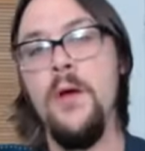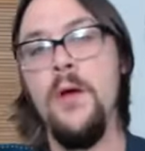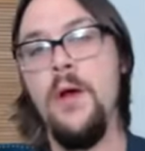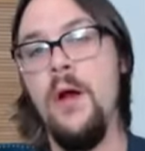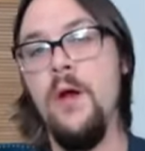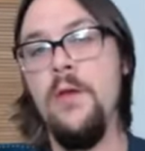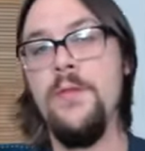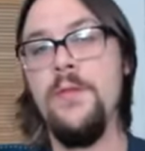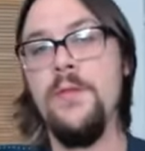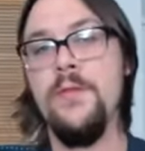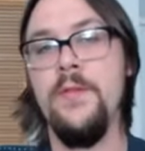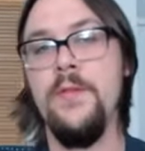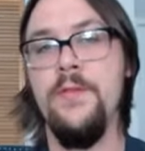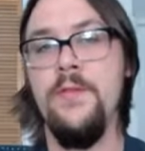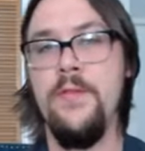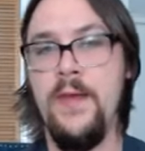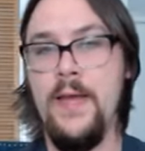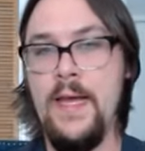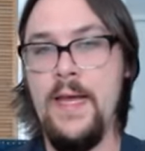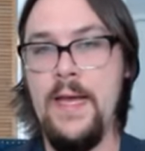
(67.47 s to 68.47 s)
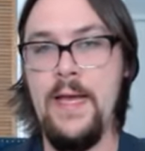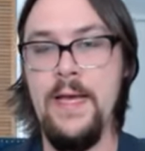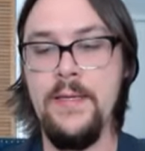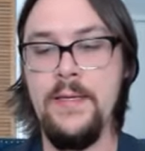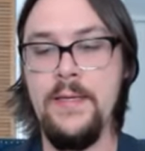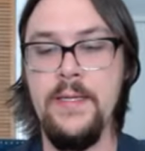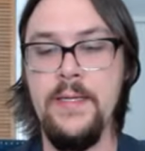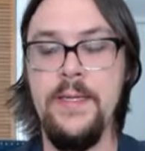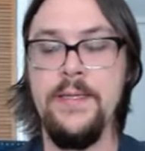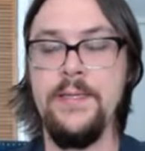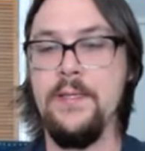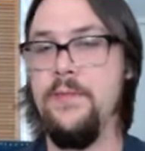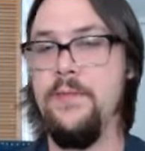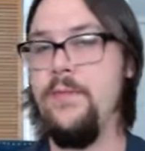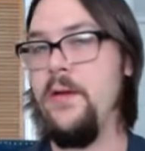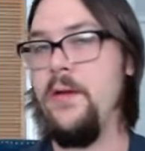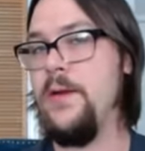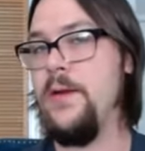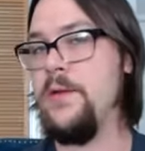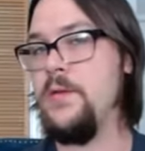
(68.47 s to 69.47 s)
Other than that, it's a
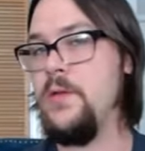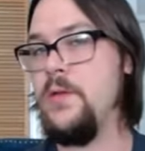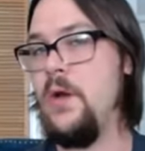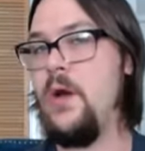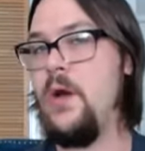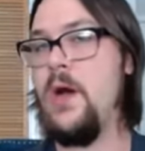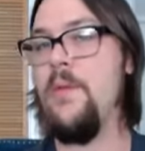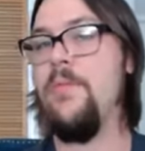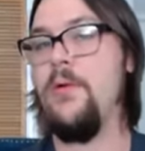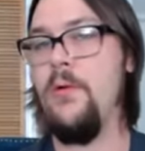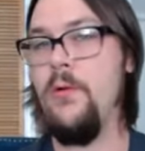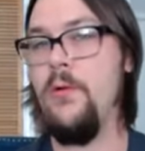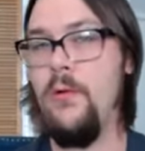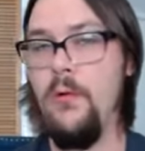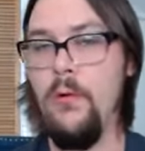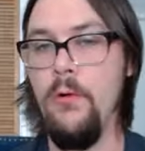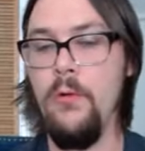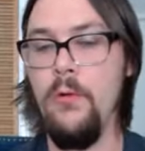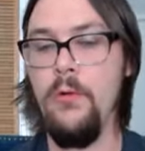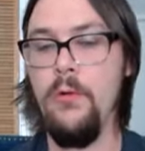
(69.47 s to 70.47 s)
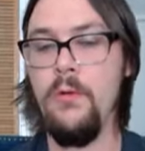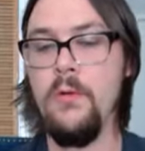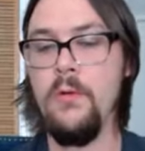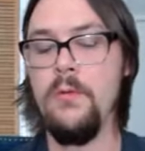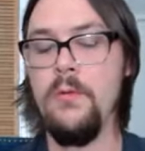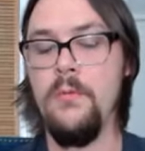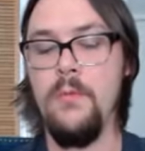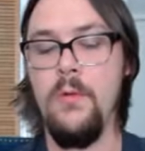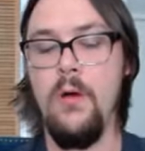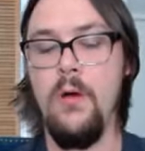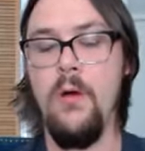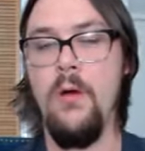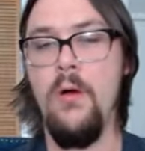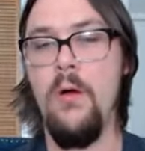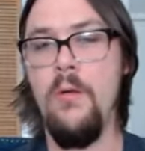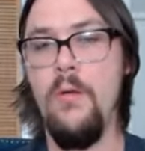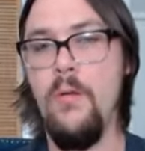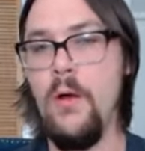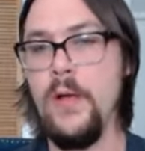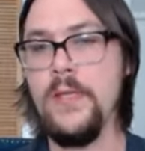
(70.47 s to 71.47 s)
very topical
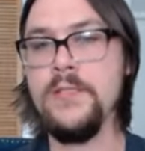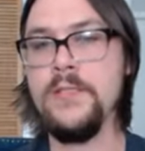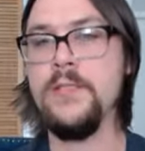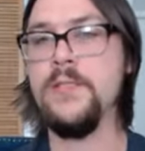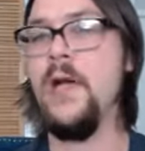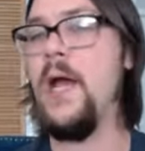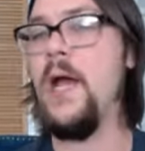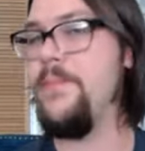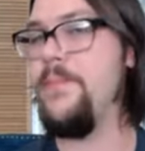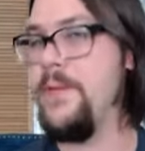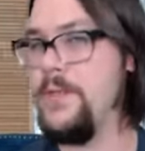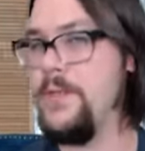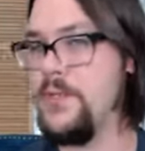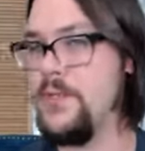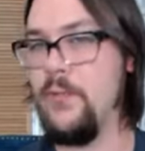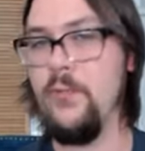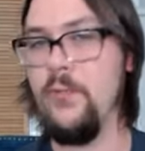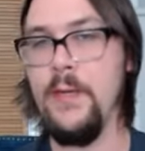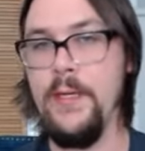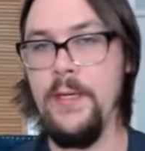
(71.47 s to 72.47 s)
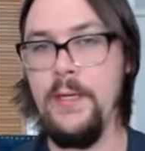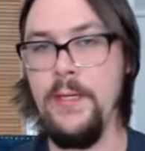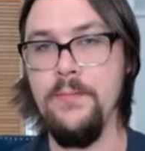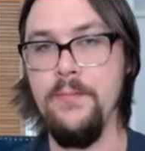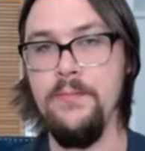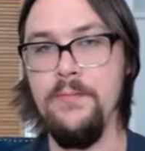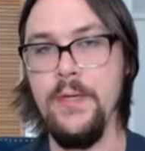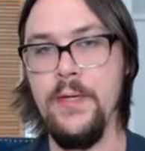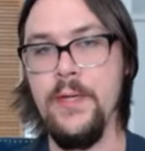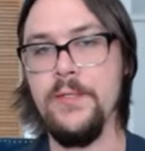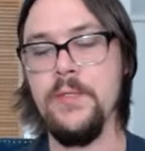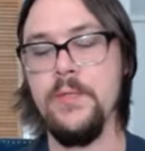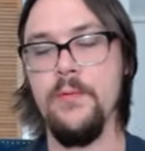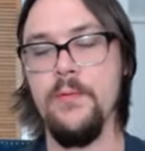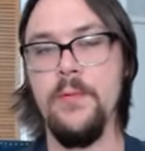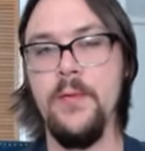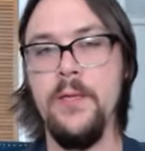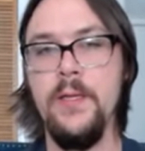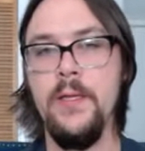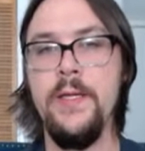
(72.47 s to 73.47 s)
assignment to read because it
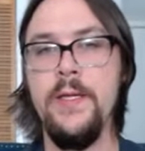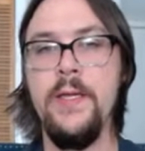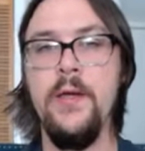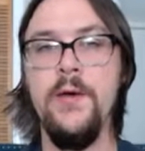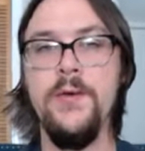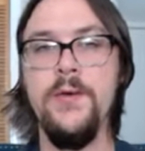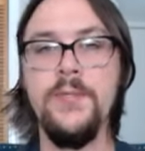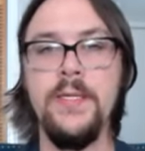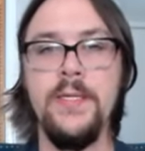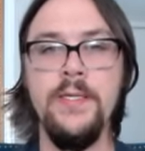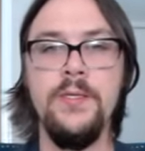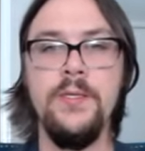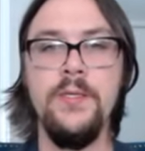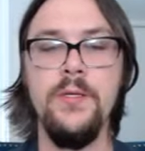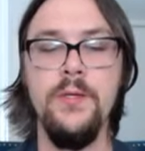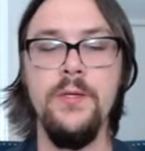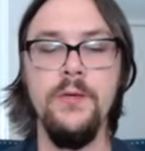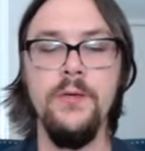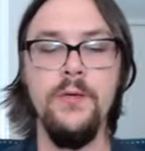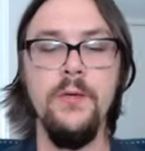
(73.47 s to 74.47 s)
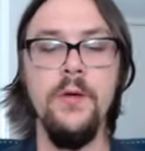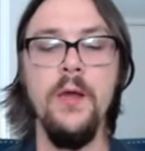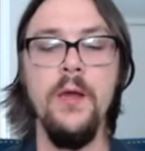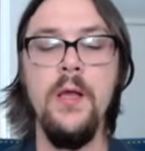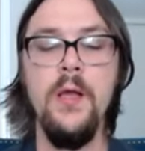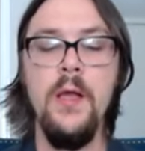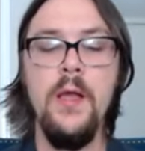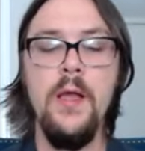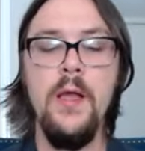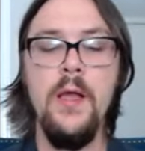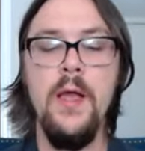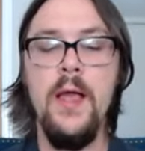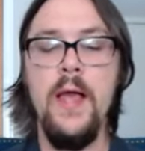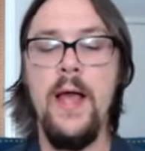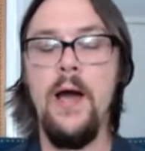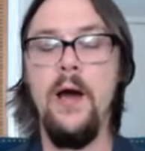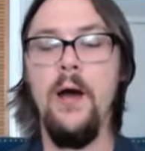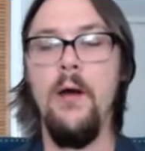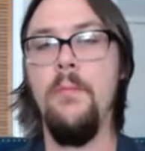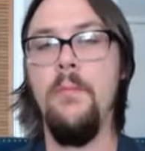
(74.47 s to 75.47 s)
really goes into
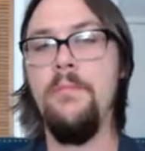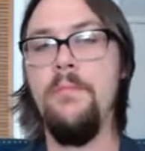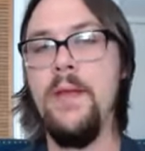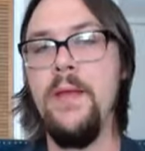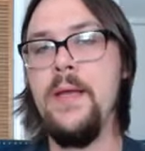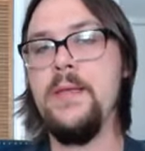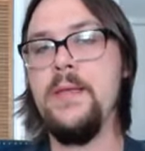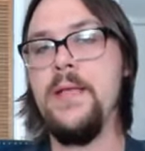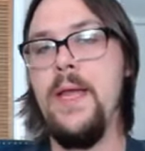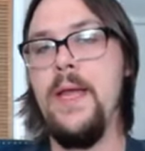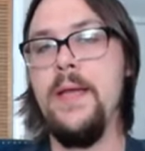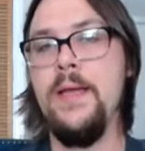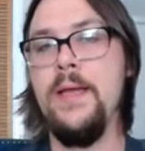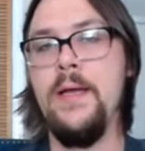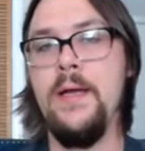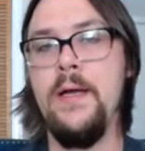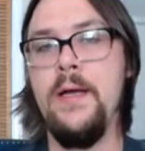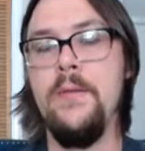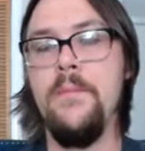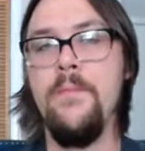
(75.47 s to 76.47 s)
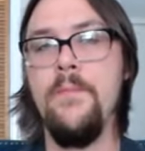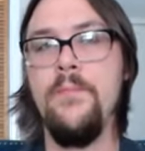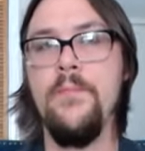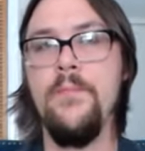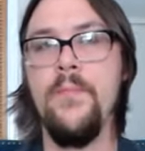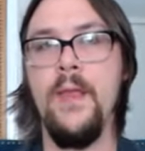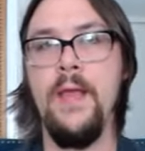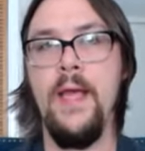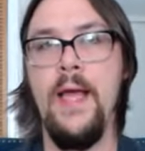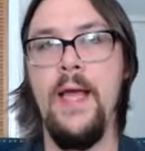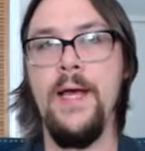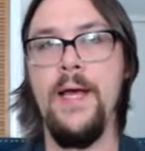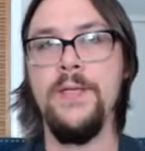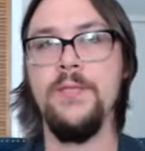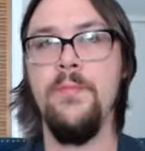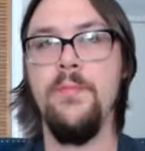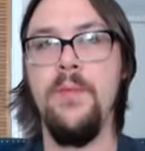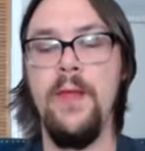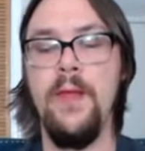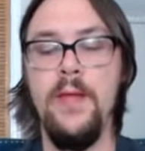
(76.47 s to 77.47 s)
how big data
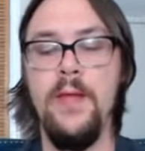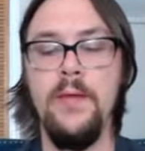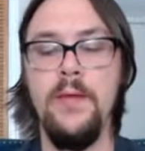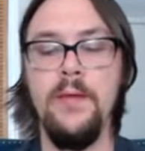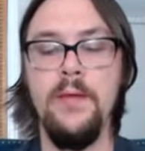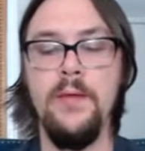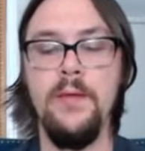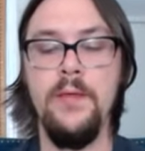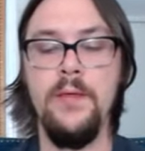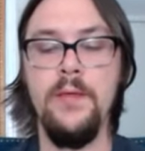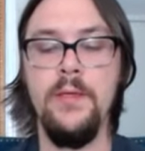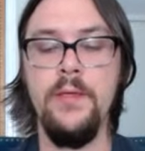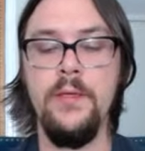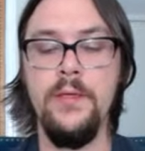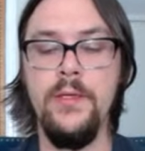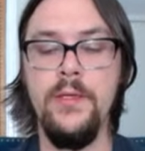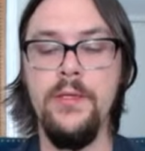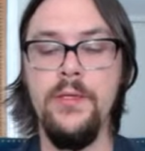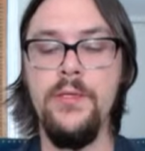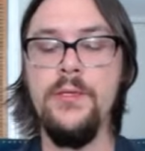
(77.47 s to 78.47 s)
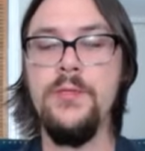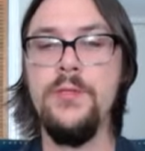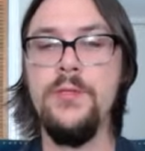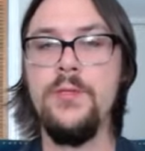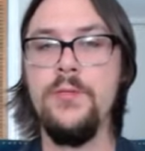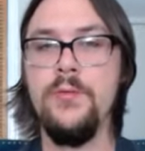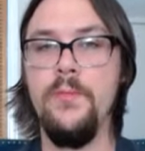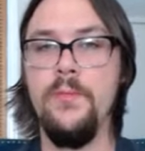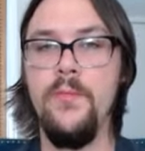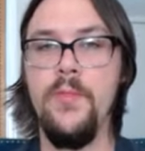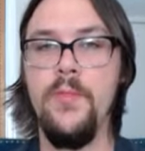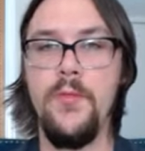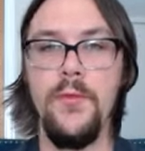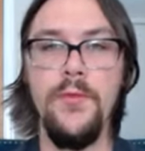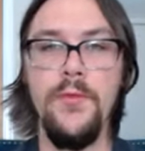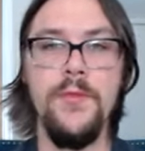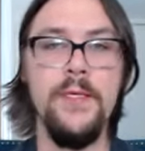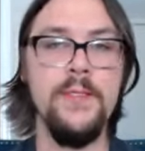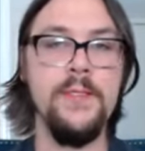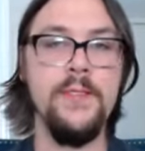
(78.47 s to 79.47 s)
has been used
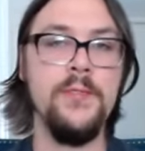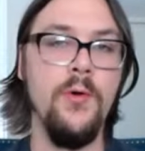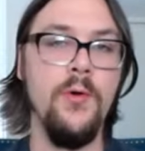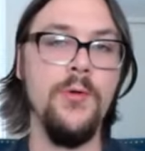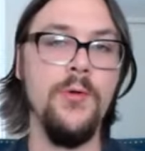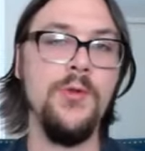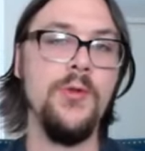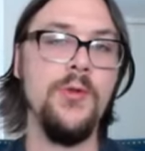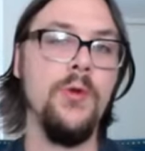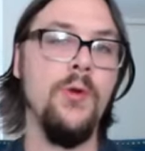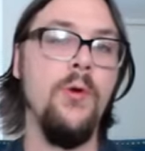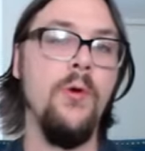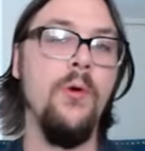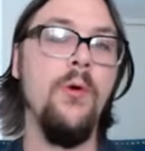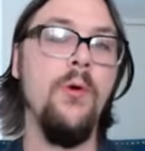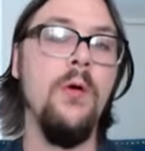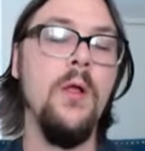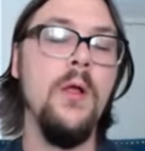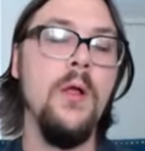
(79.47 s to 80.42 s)
through these social